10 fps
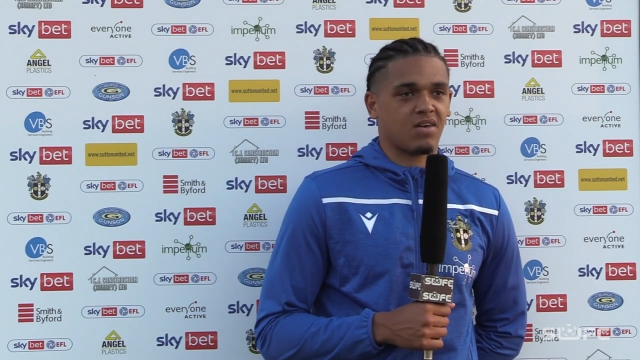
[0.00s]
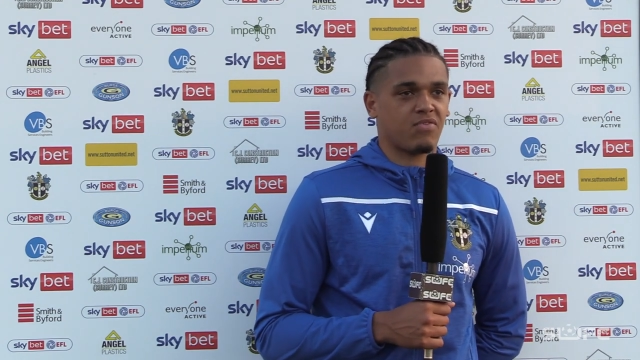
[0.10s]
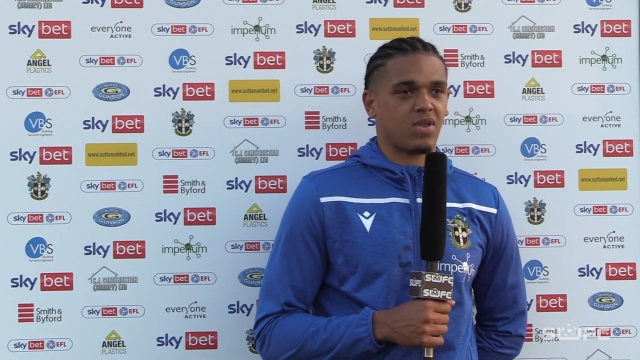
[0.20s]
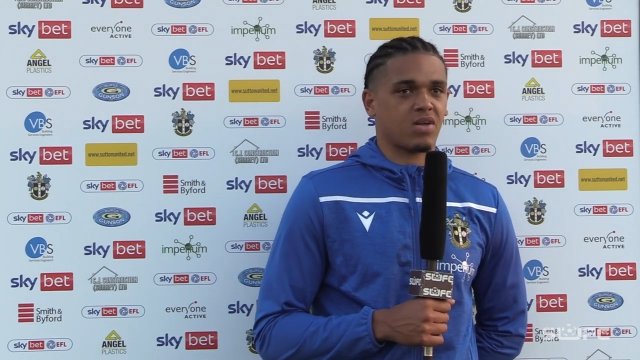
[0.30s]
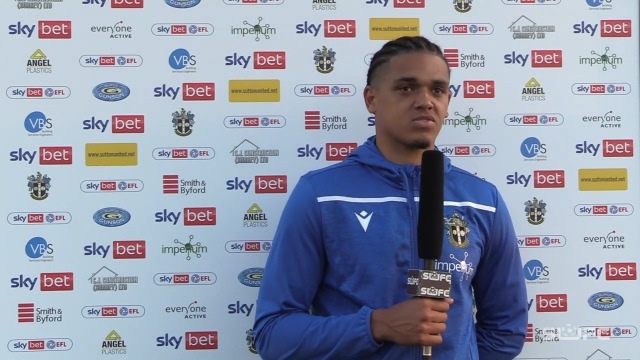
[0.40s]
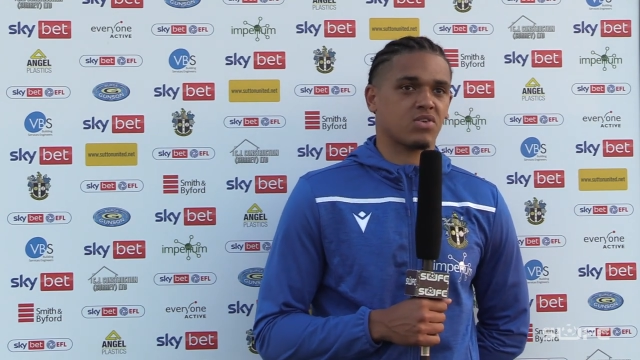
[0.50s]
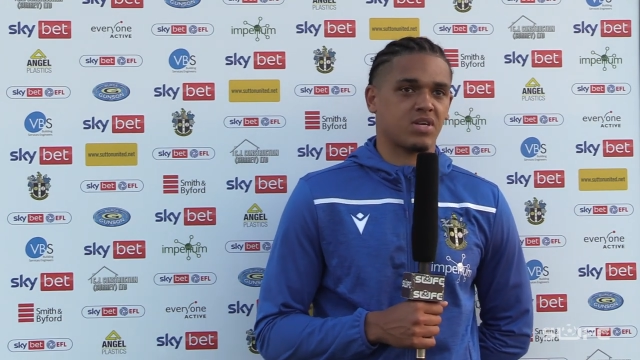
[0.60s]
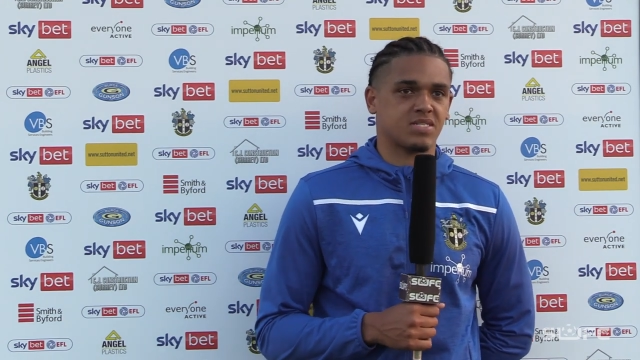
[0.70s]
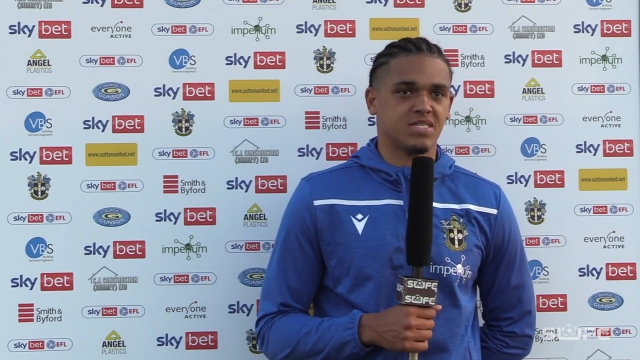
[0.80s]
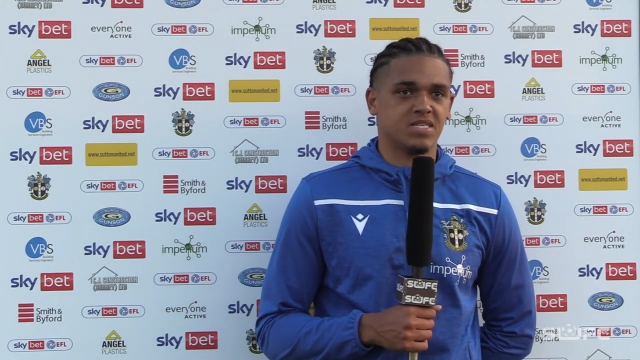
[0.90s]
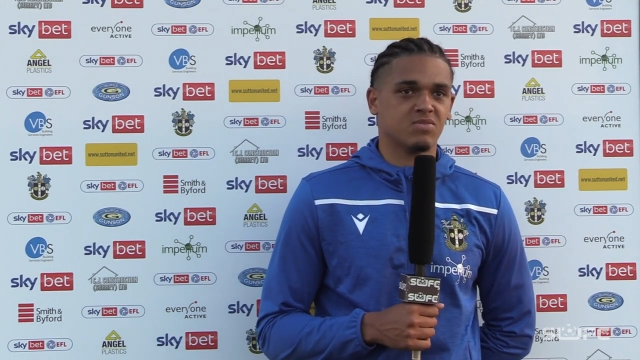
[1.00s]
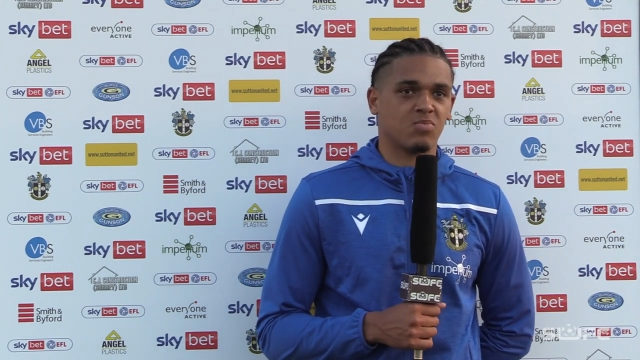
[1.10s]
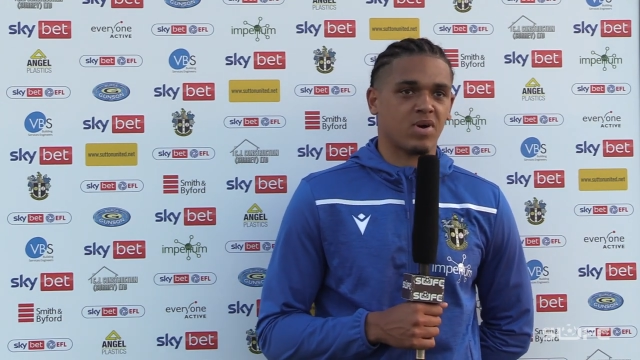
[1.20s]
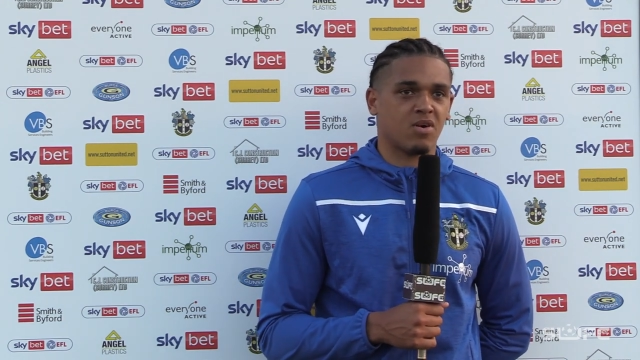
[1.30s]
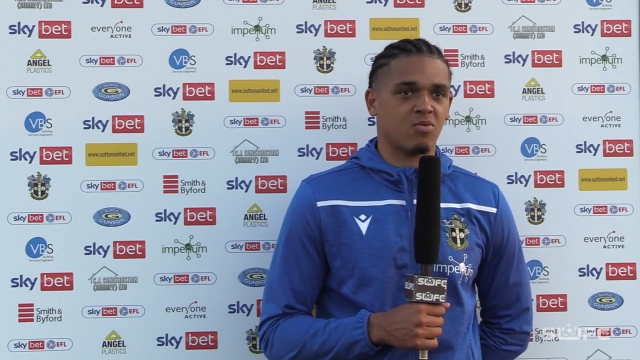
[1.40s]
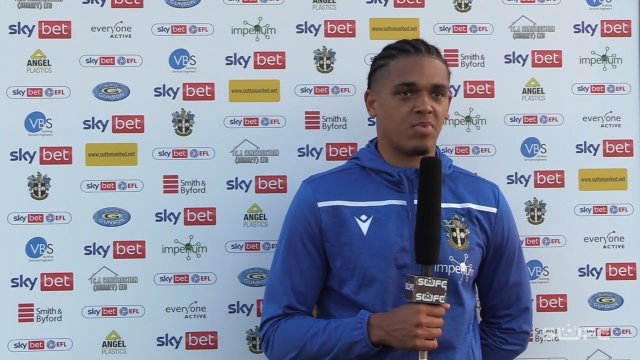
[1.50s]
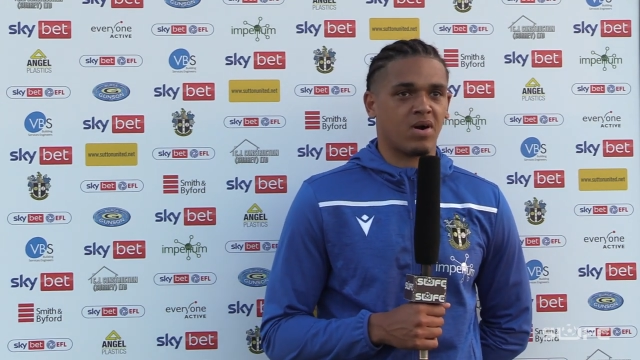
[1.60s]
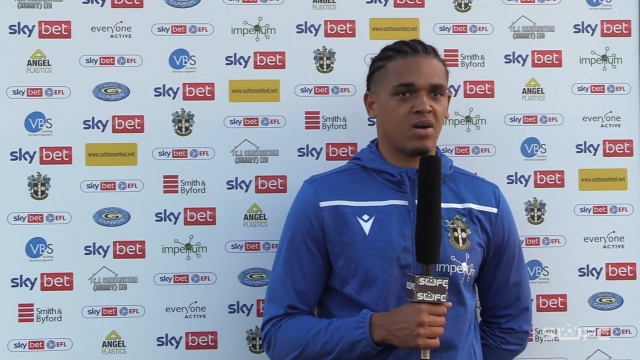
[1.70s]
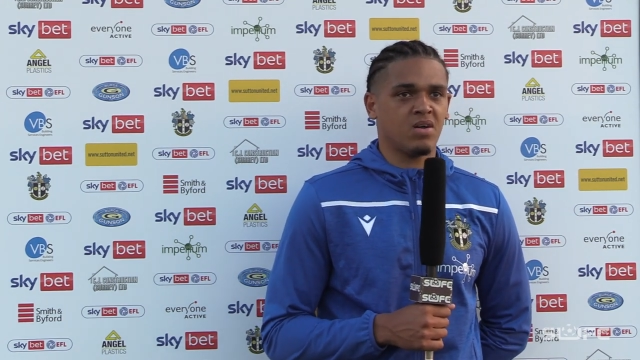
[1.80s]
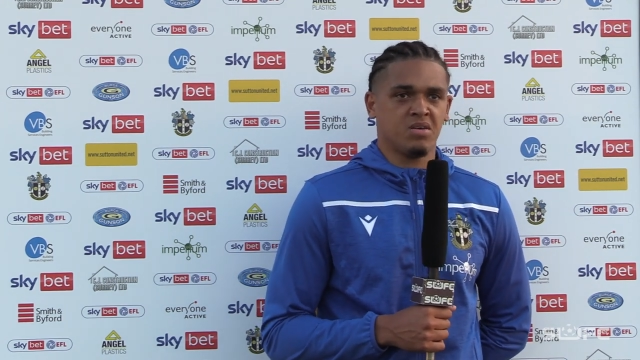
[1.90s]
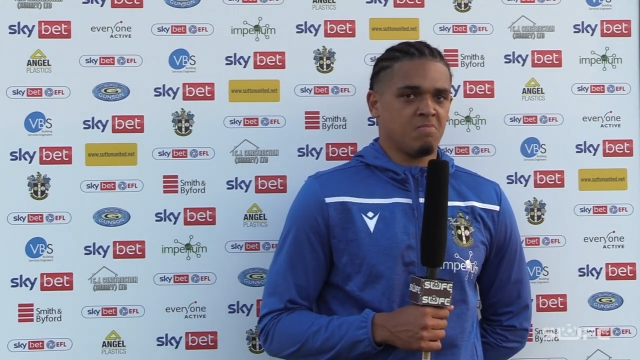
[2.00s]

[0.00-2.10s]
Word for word: I feel like I started the season well, but